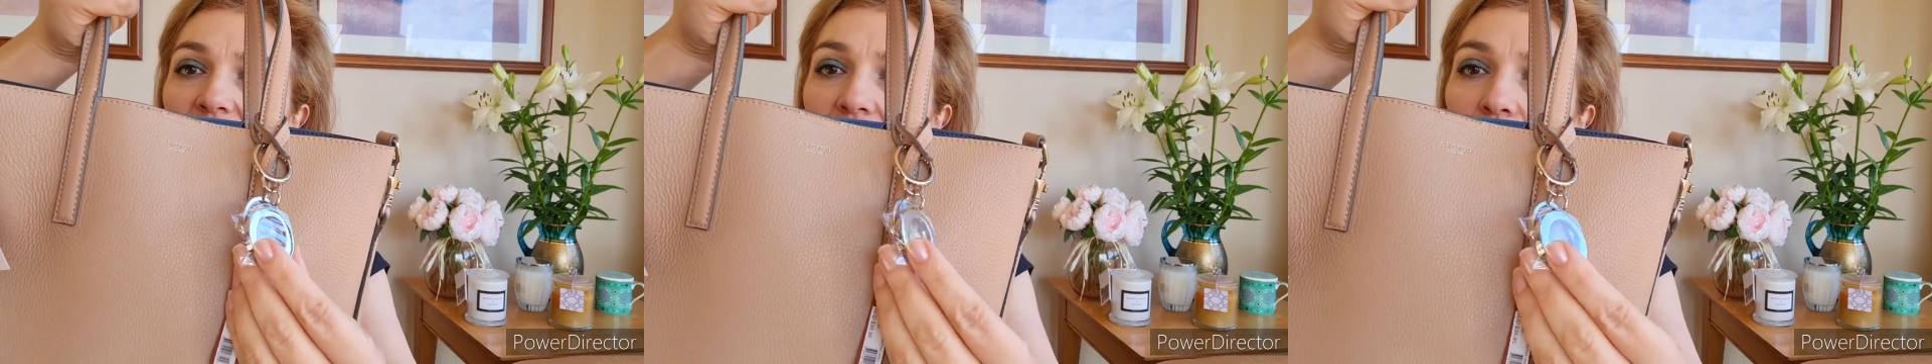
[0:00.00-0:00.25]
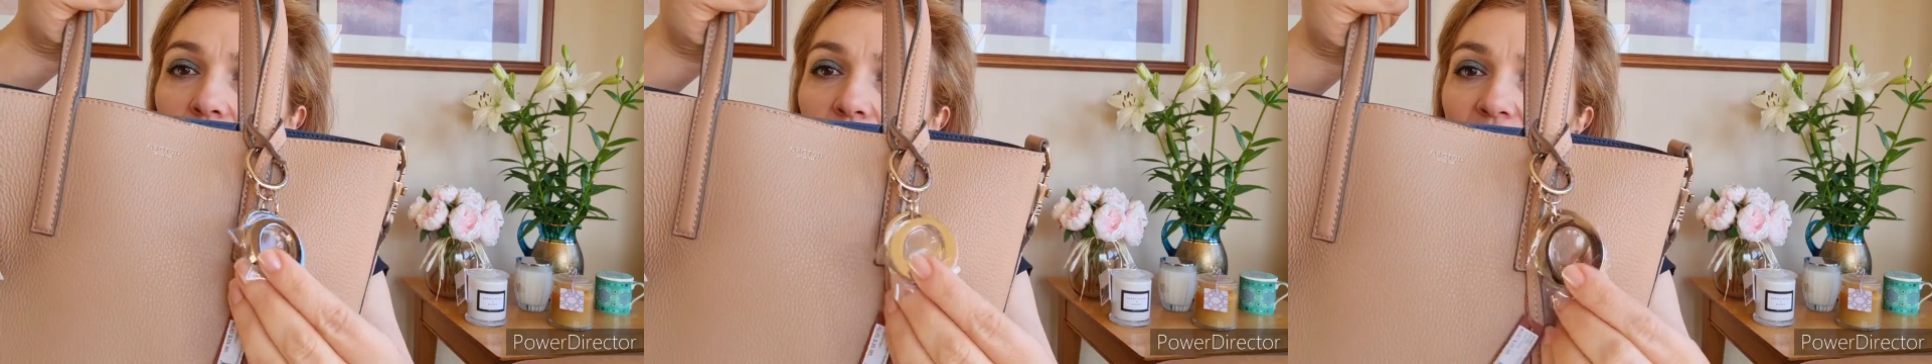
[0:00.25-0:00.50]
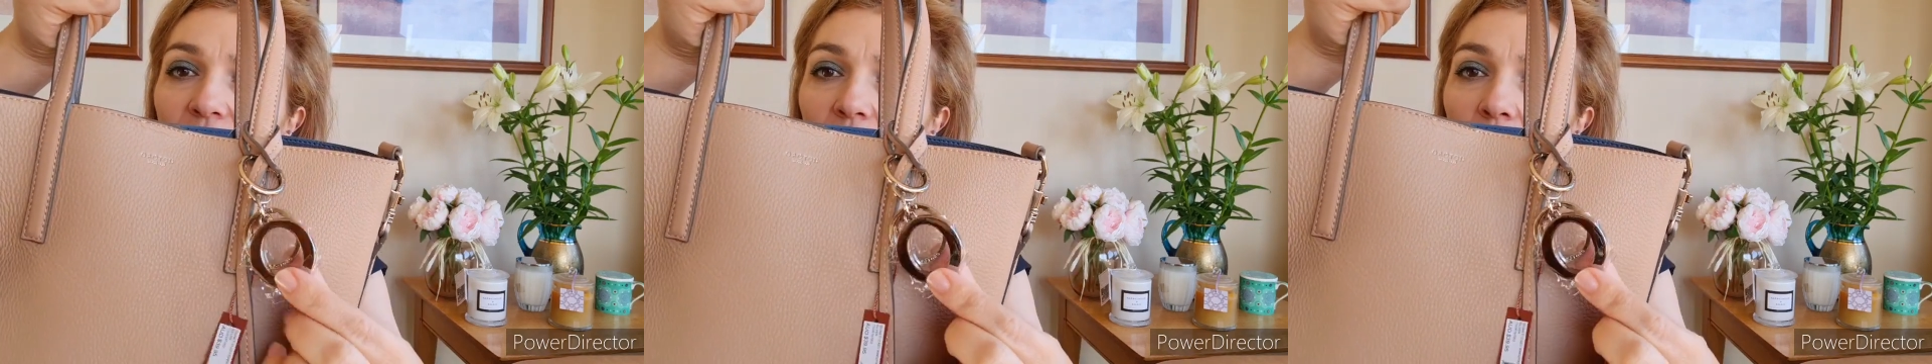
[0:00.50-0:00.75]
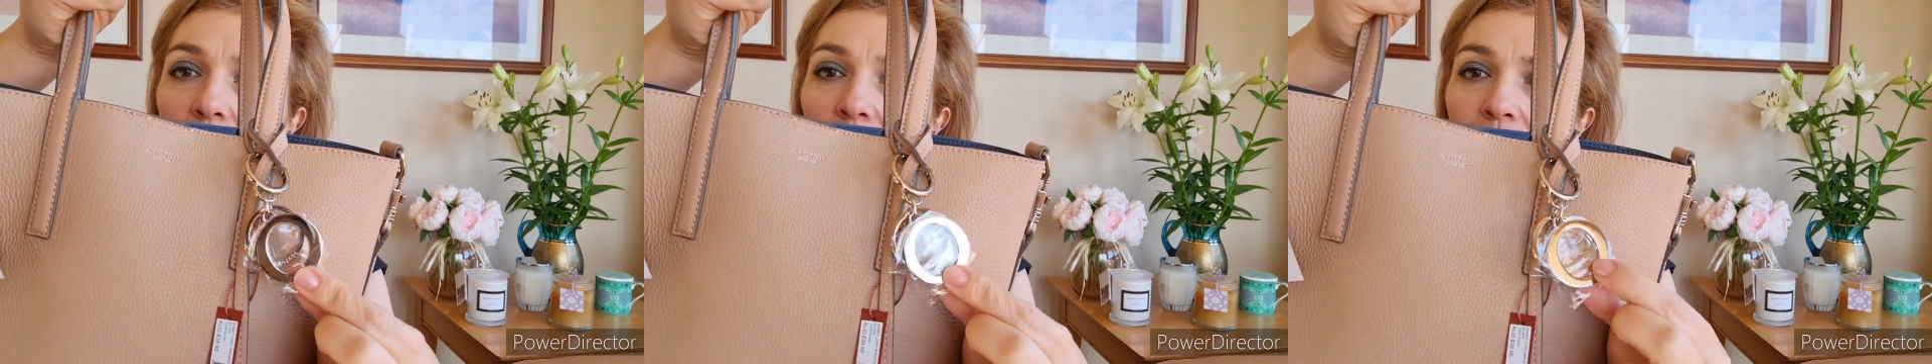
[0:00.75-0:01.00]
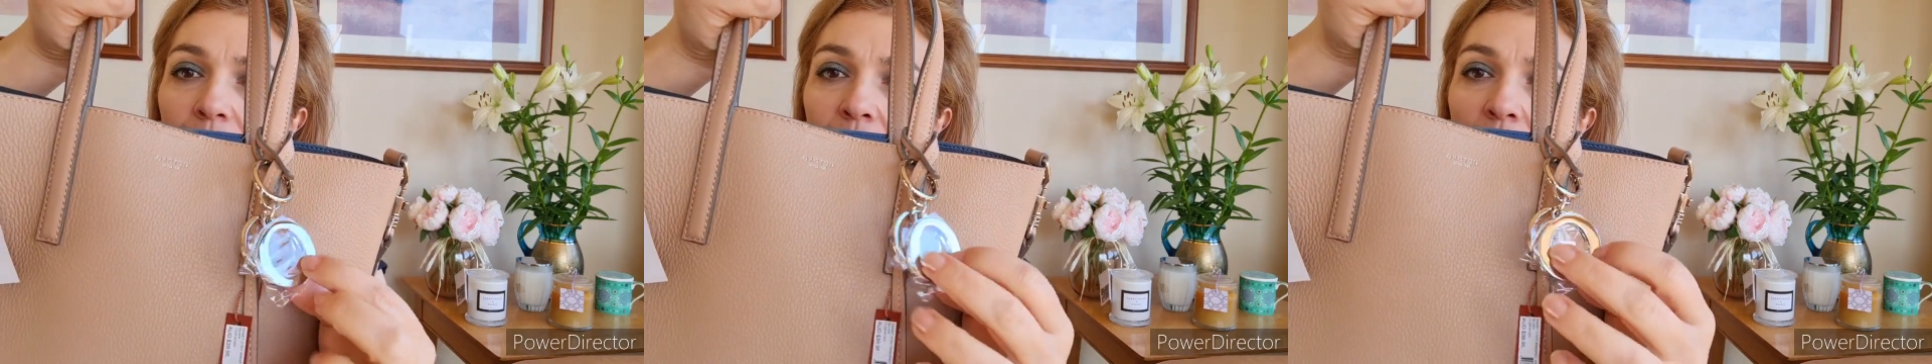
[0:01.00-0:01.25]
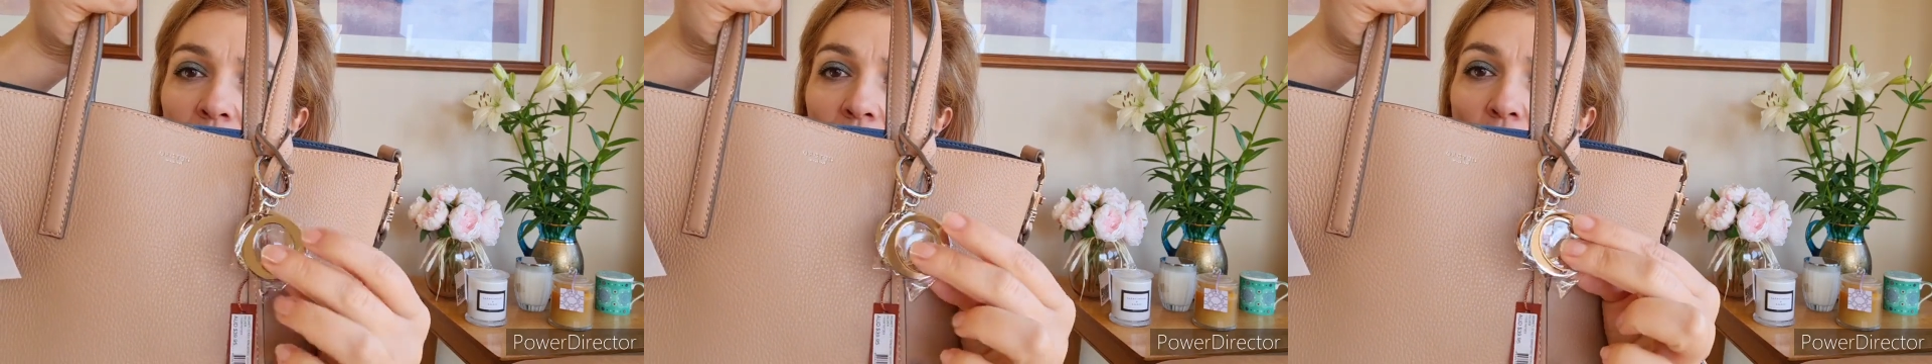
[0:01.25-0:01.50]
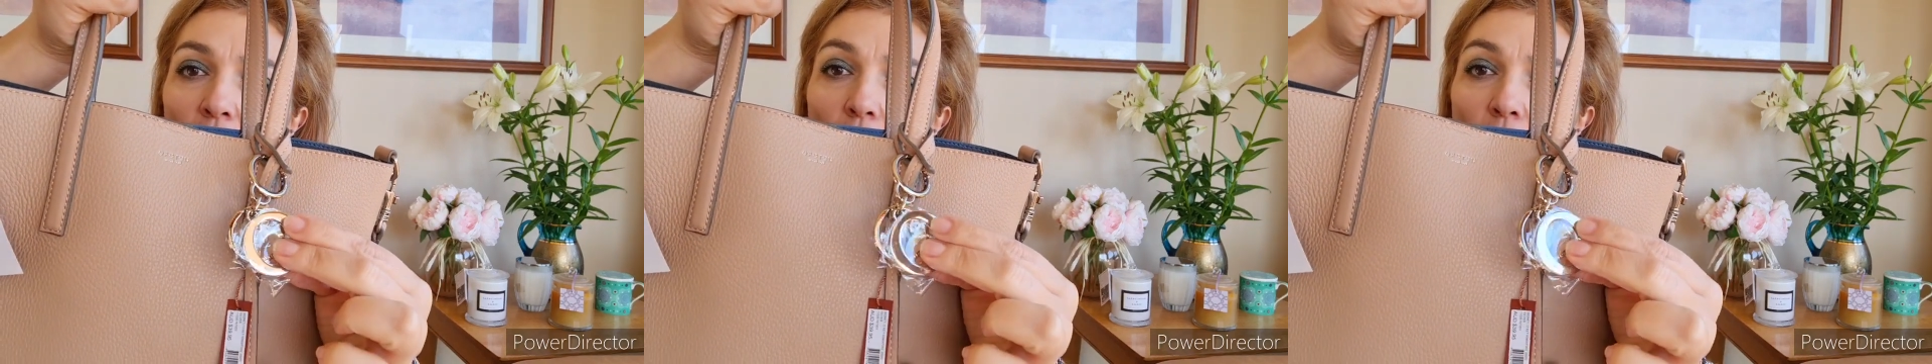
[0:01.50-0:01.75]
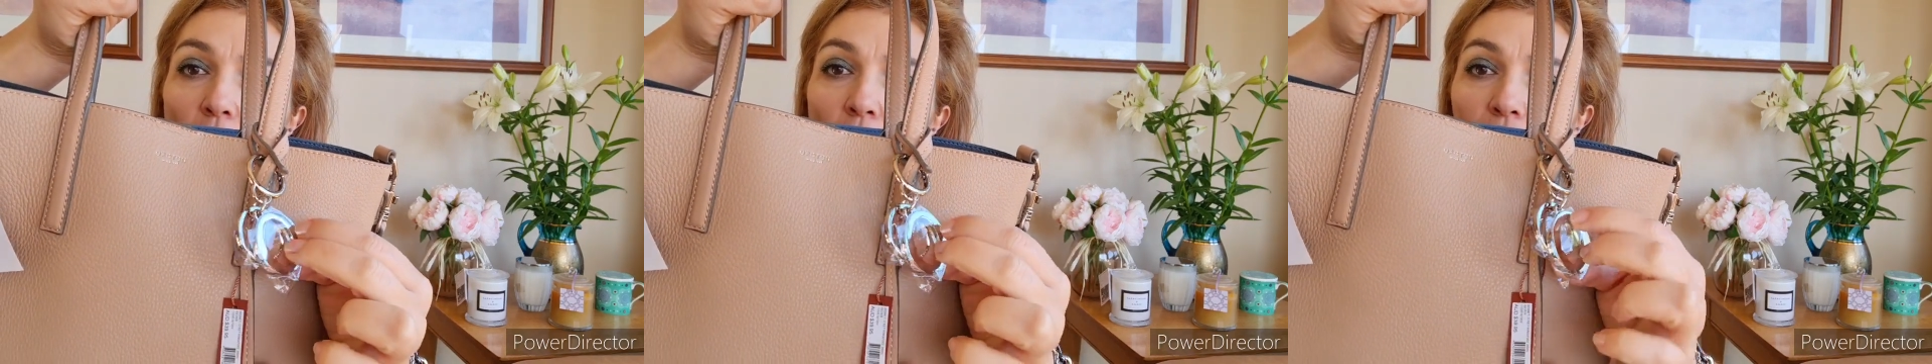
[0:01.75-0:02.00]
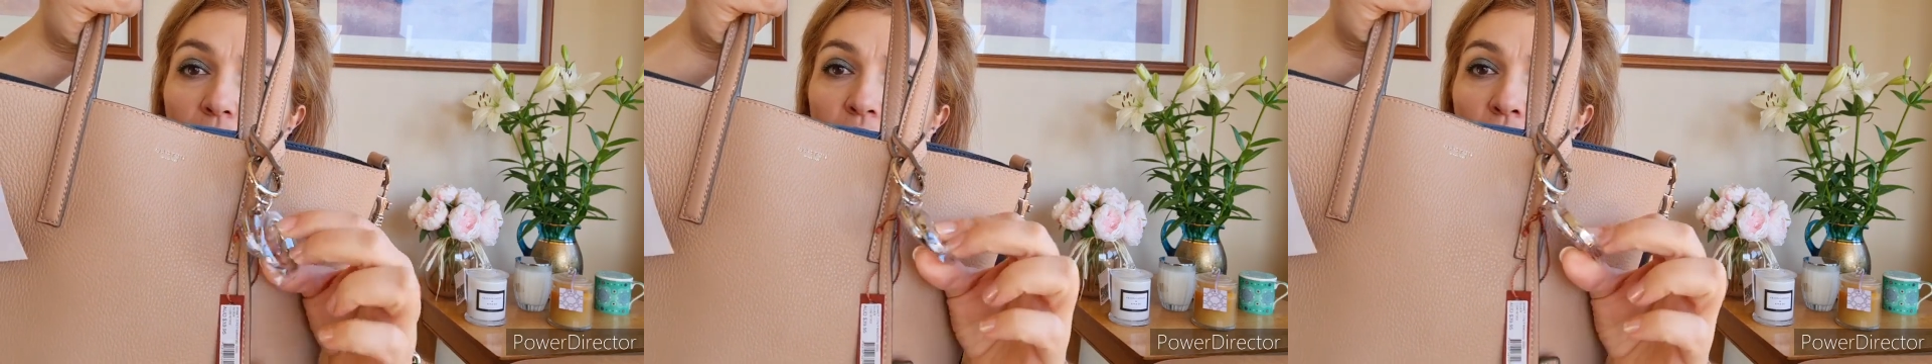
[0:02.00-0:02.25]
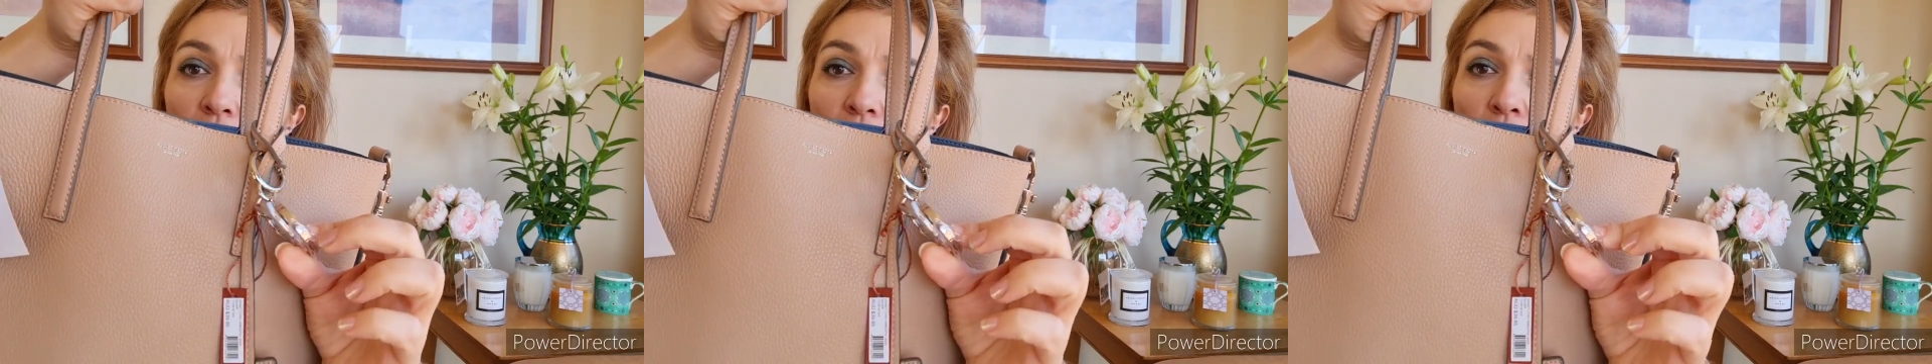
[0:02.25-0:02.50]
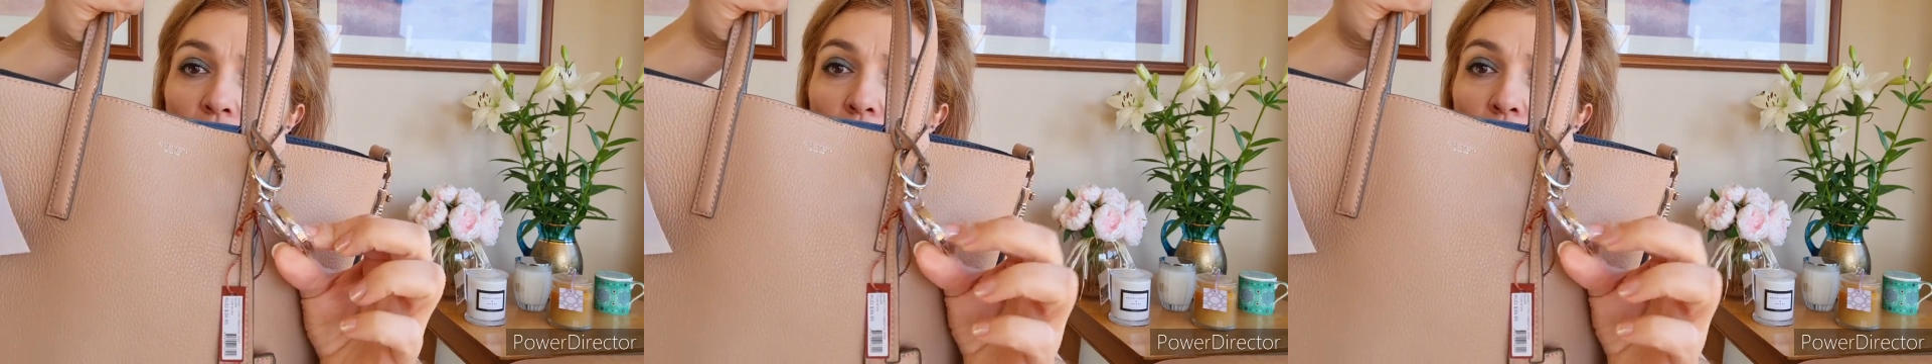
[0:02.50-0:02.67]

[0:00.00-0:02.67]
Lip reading: silver Oroton